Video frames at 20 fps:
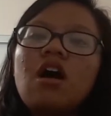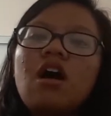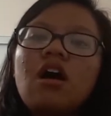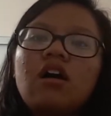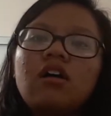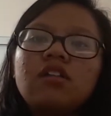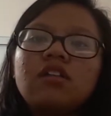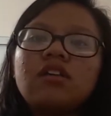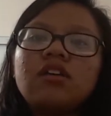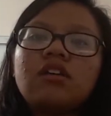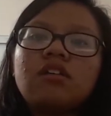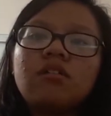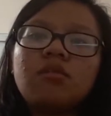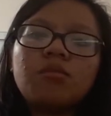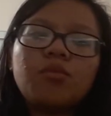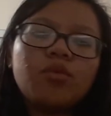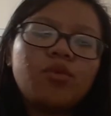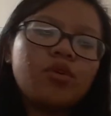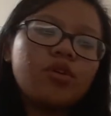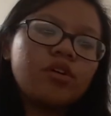a little
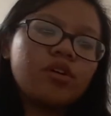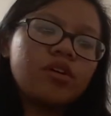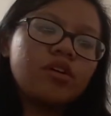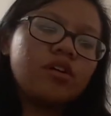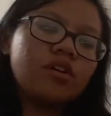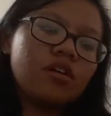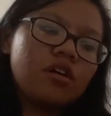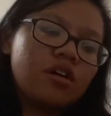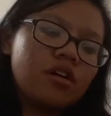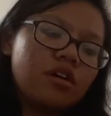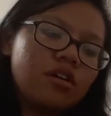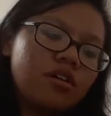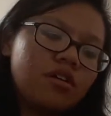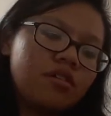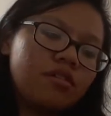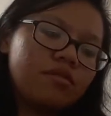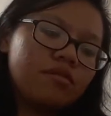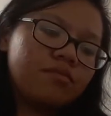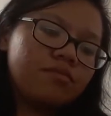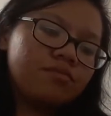more
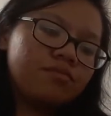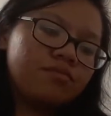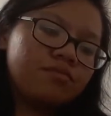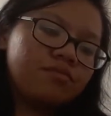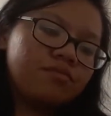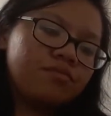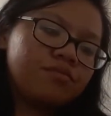um